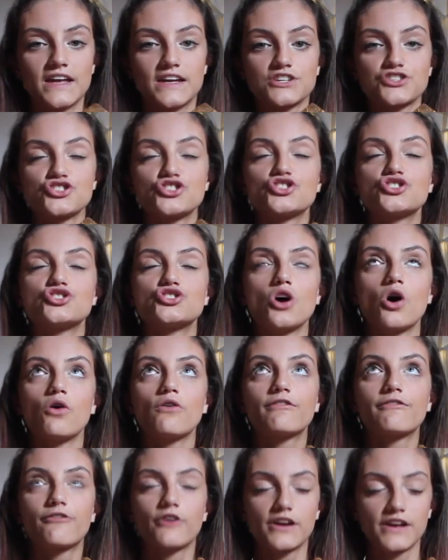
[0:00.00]
and it's so
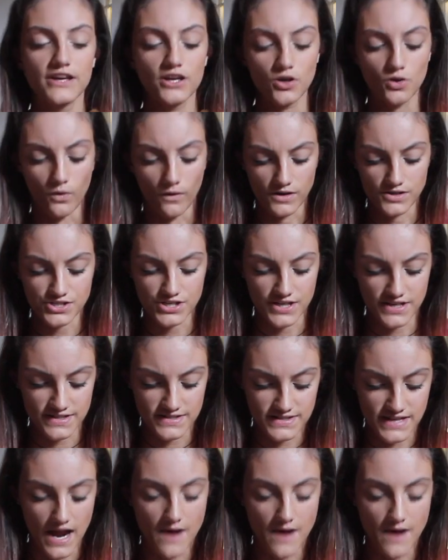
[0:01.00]
freaking gorgeous.